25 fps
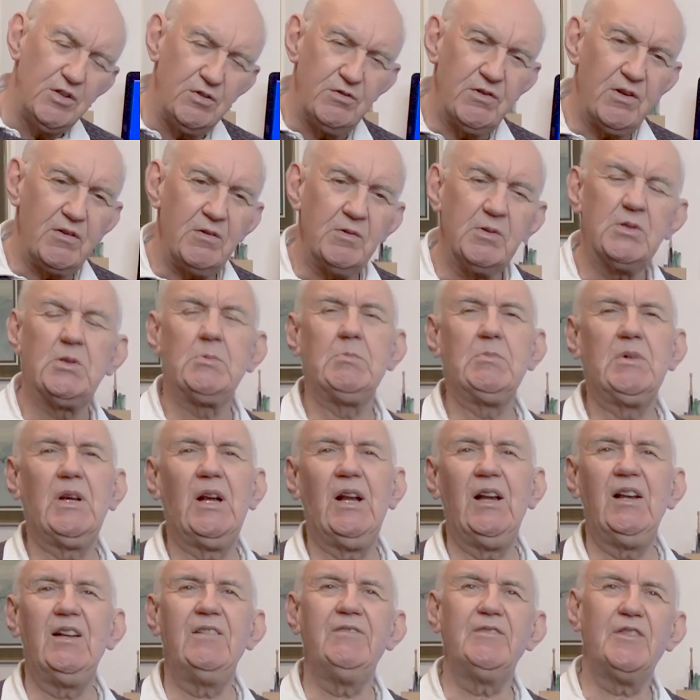You know, there's some
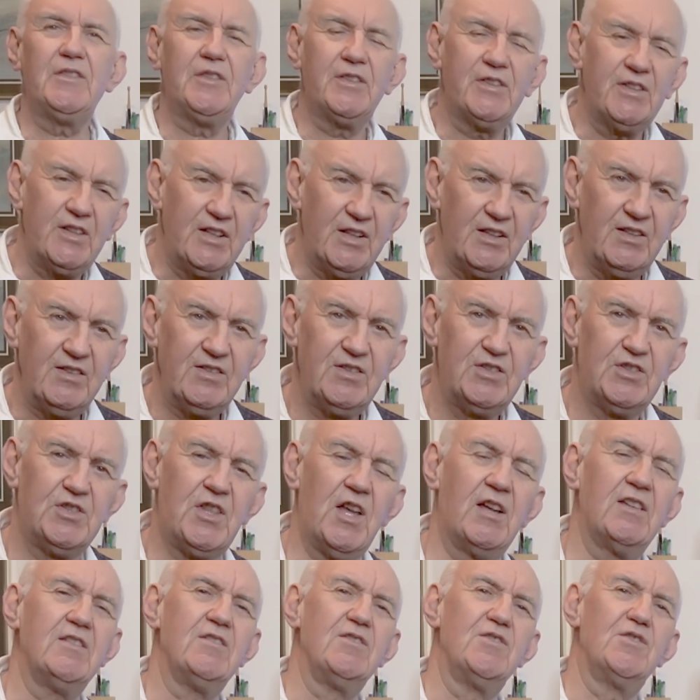clever things
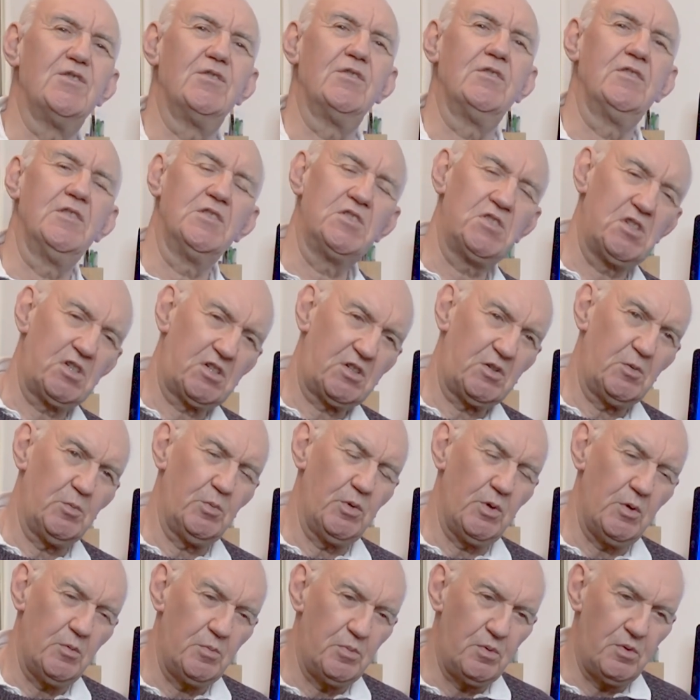done during the Second
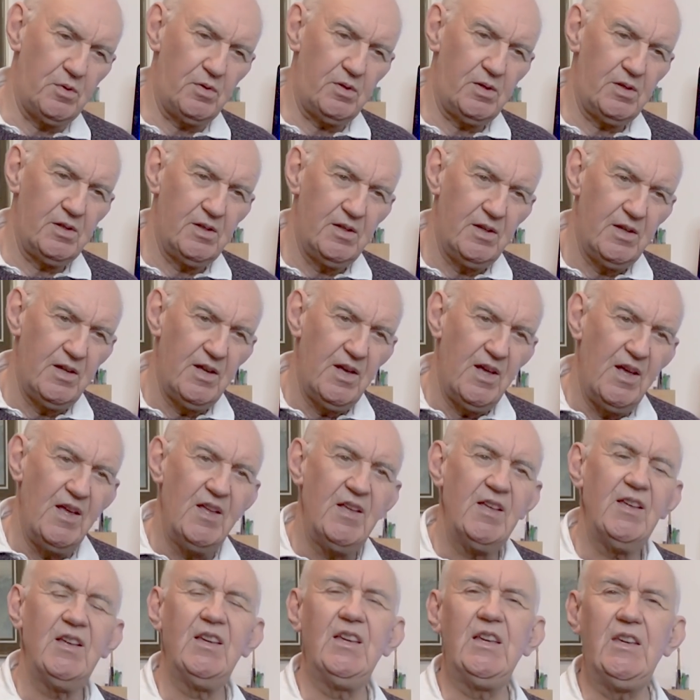World War.
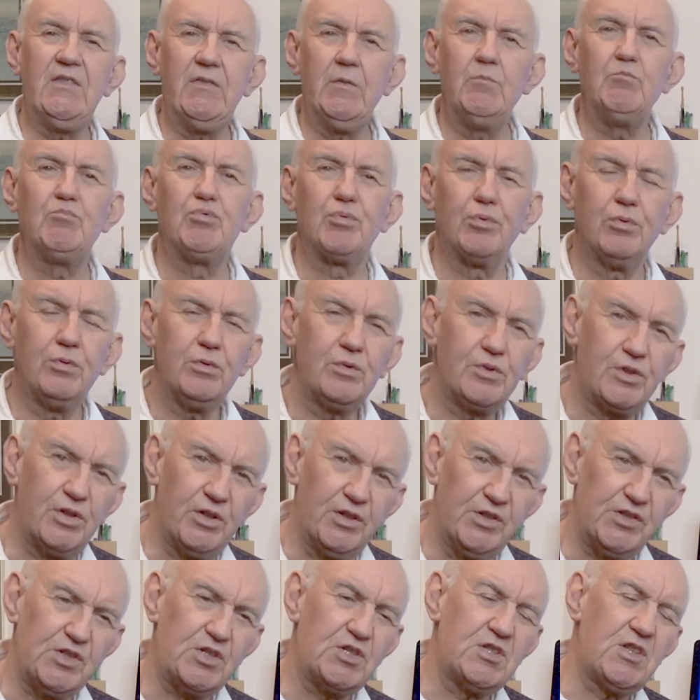Even
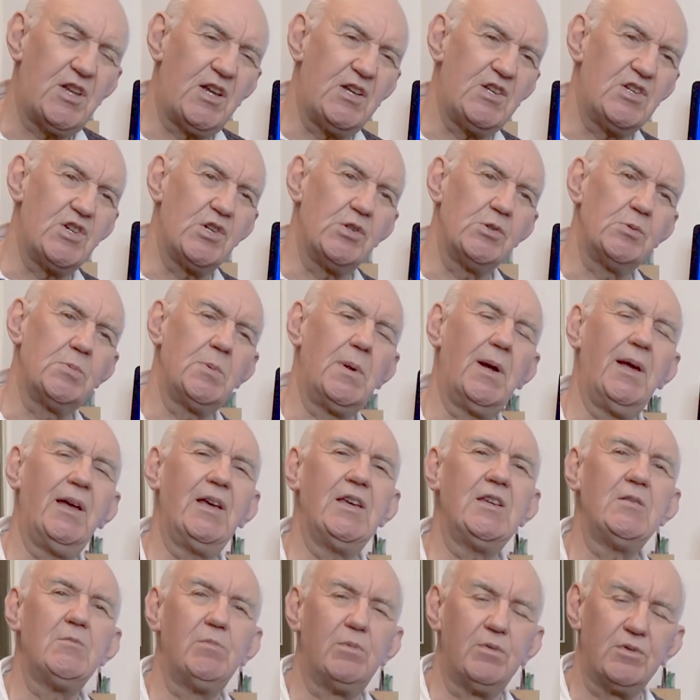broadcast stations were
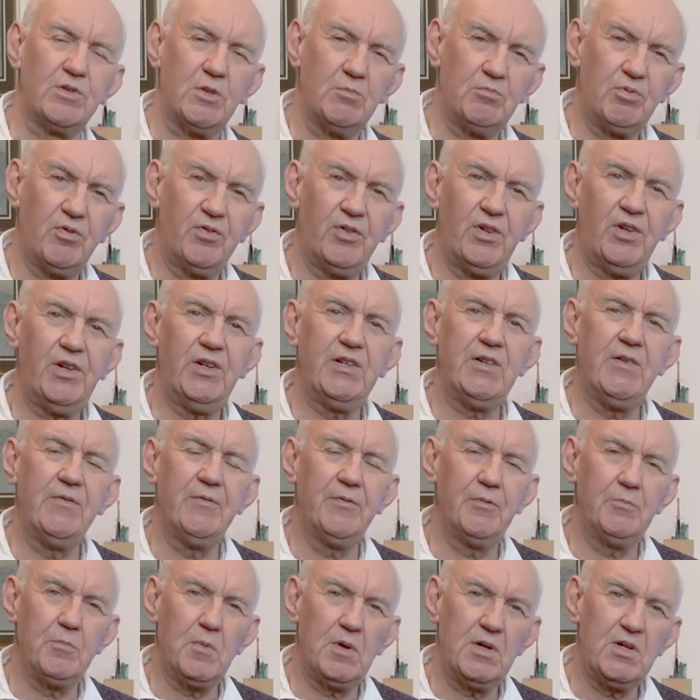able to provide
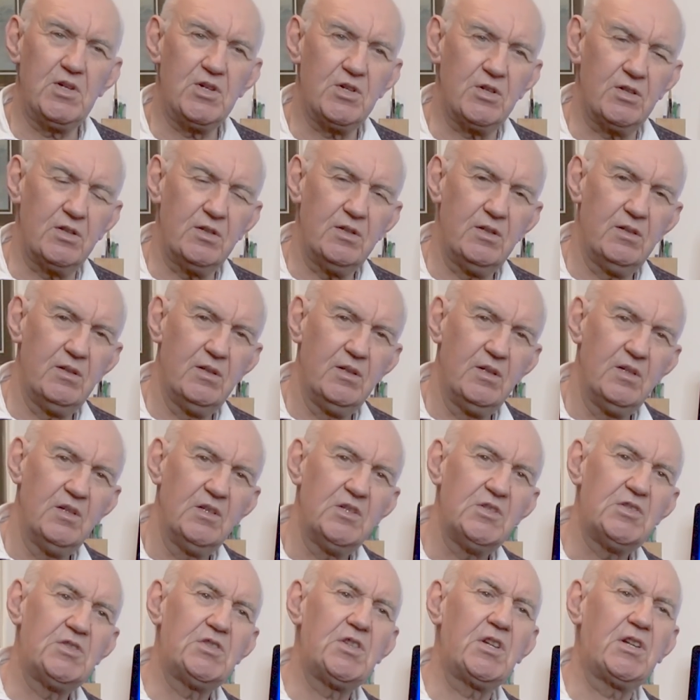information,
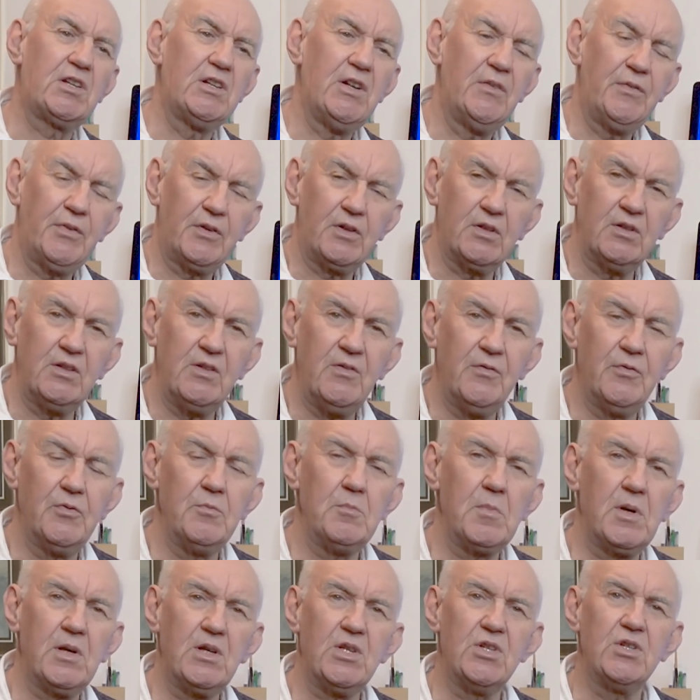significant
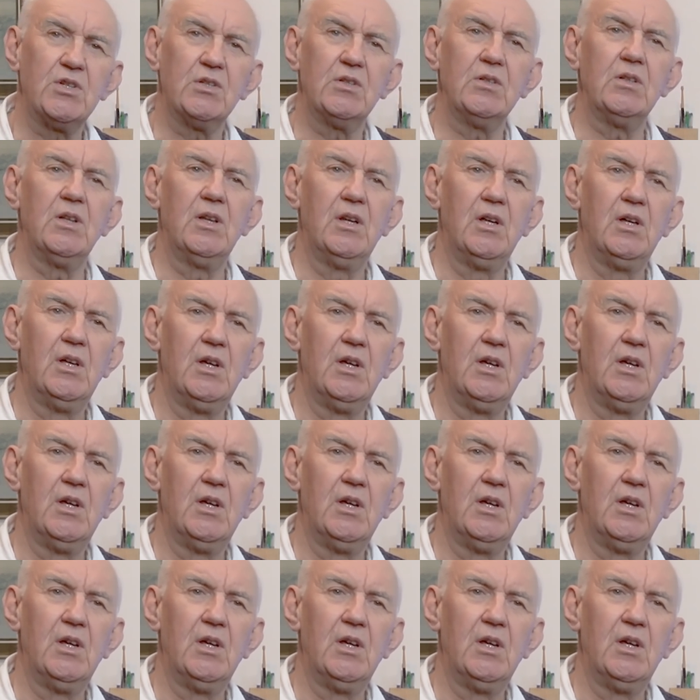information.